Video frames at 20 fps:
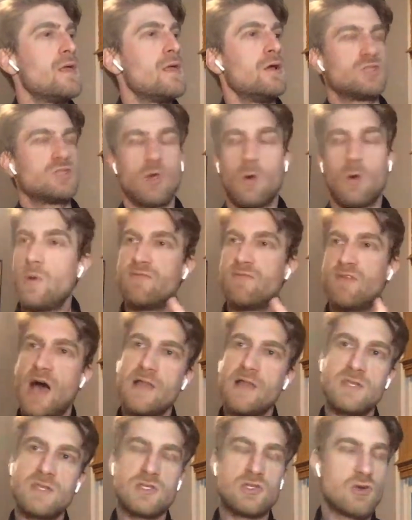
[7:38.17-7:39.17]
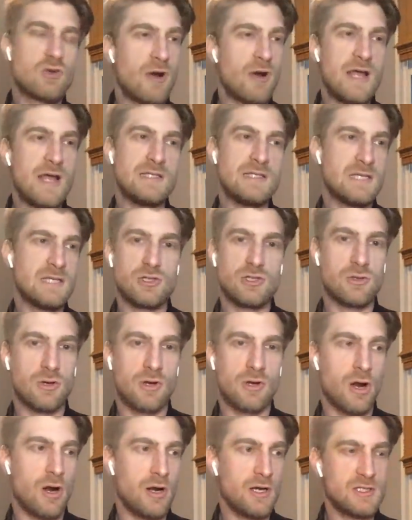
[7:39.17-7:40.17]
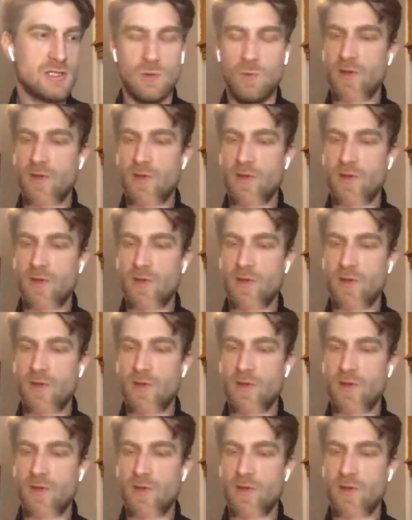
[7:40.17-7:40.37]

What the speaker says: so we've got this great digital currency.